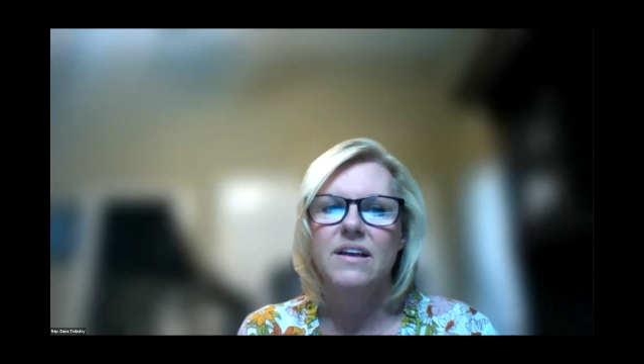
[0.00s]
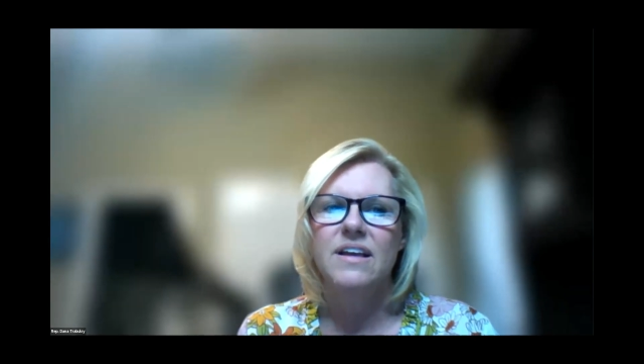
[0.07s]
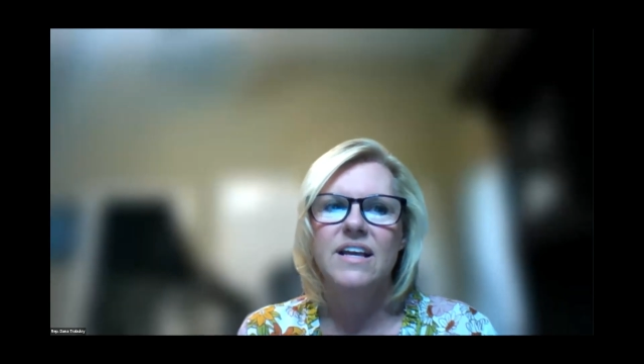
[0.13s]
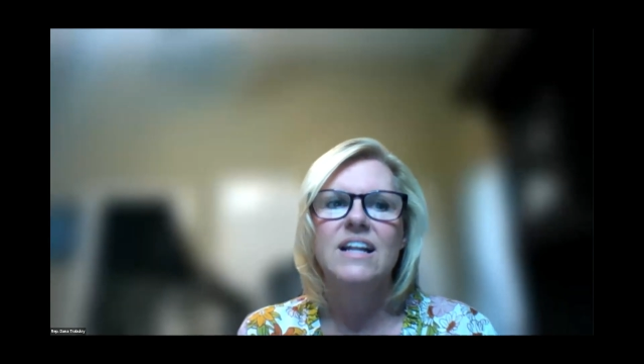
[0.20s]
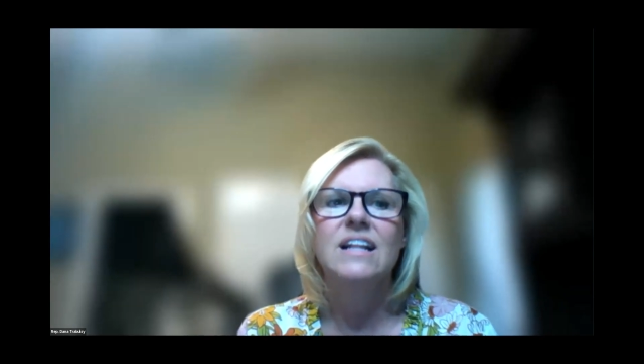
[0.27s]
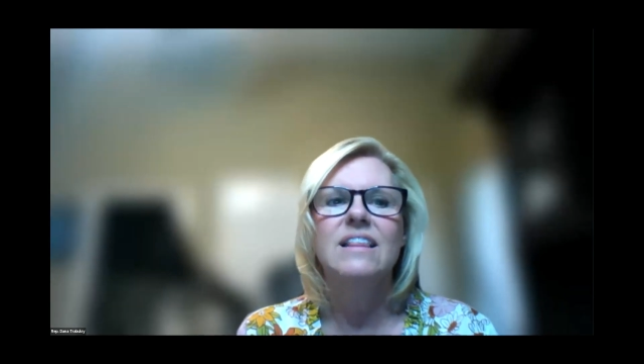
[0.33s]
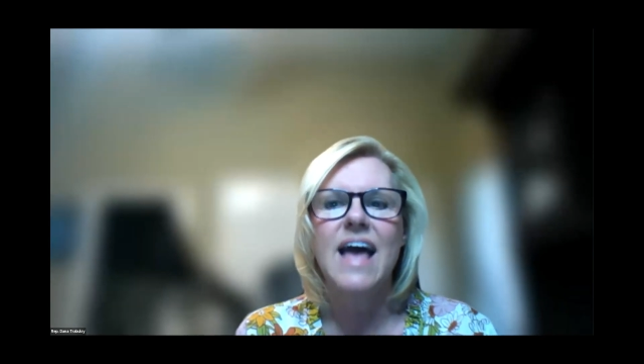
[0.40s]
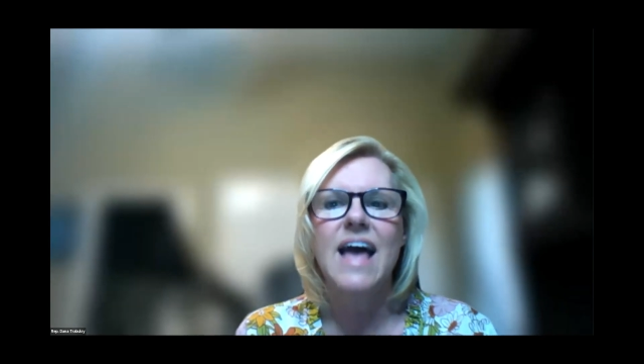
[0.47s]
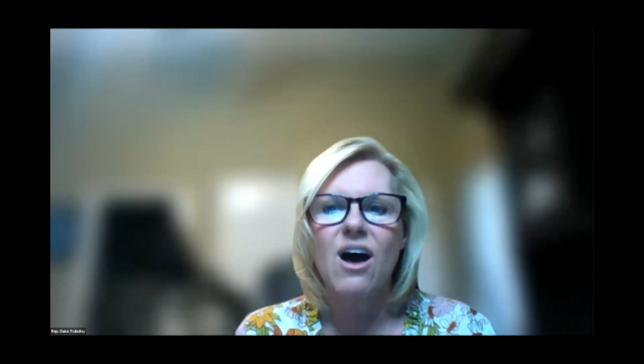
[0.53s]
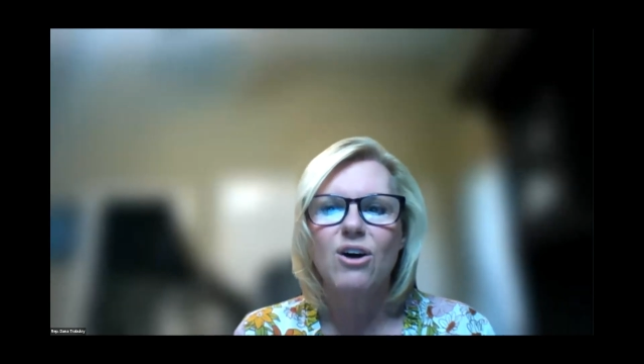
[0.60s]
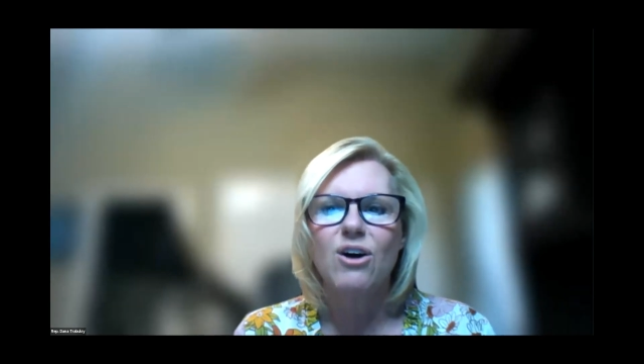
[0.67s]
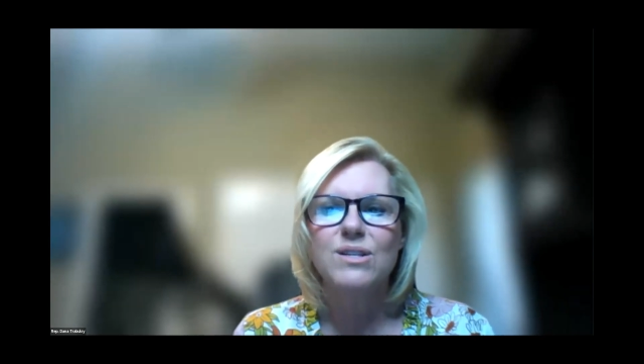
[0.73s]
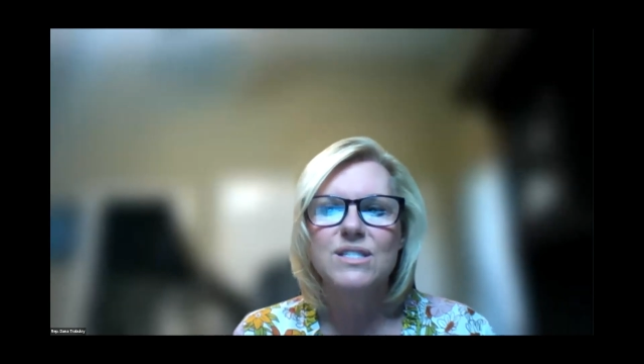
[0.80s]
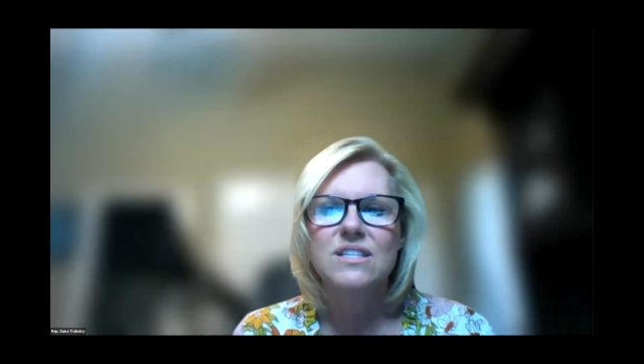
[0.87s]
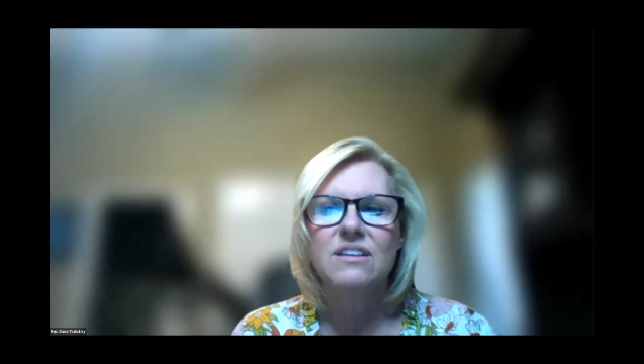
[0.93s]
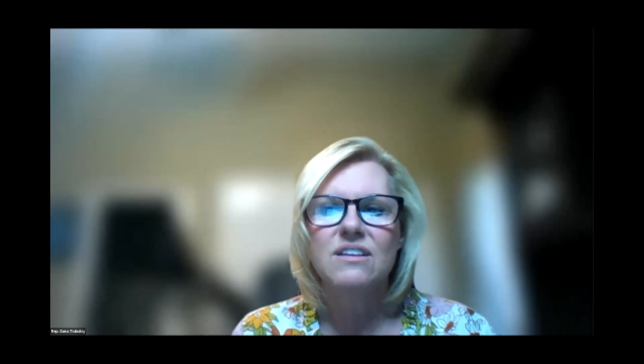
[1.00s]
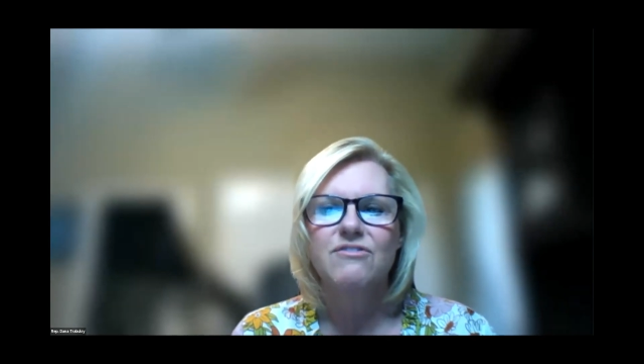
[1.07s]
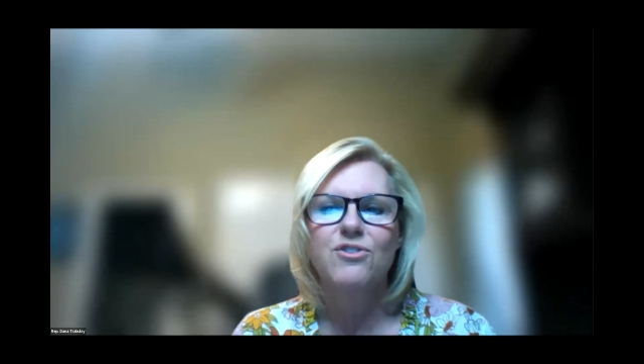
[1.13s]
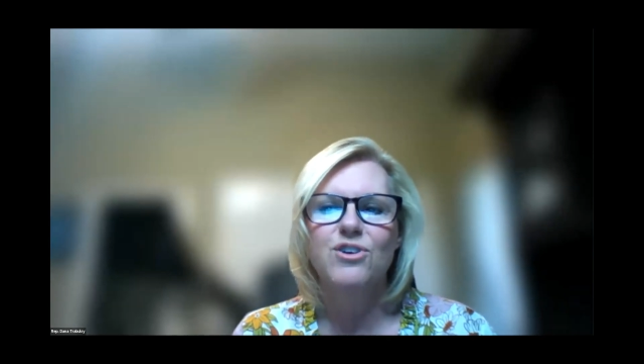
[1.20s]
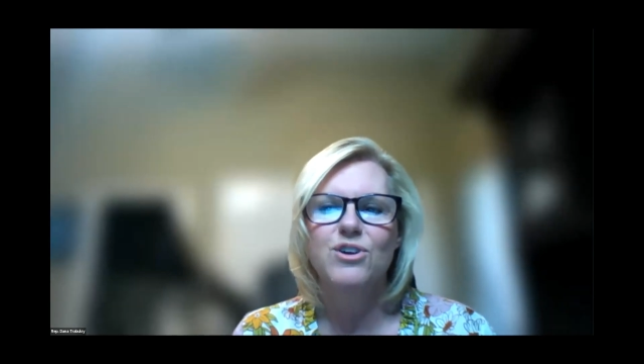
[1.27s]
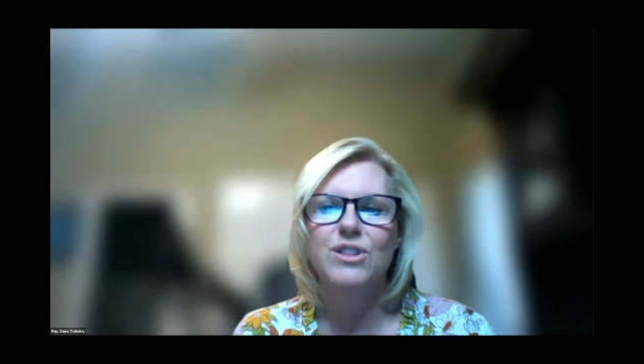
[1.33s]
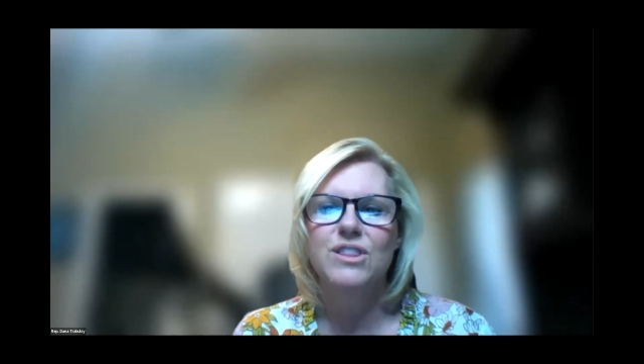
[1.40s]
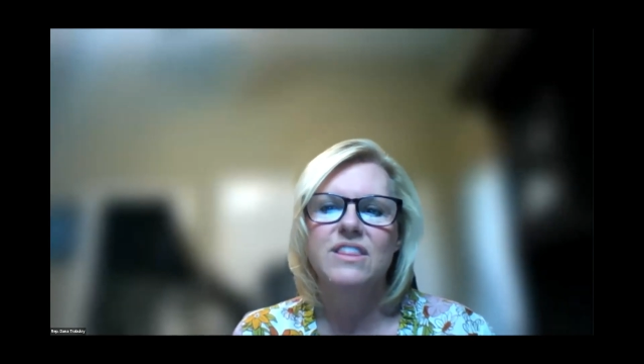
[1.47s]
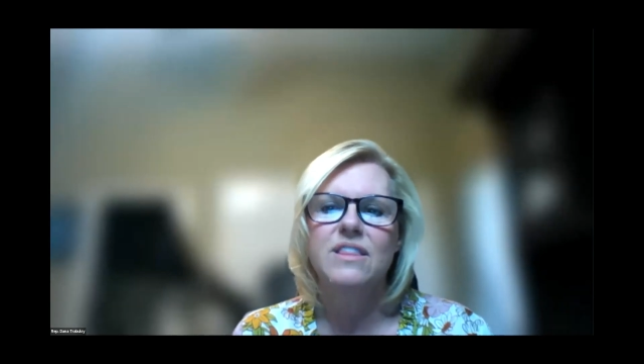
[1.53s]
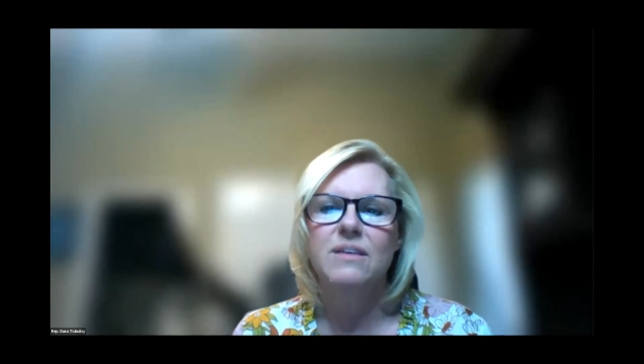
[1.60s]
allows for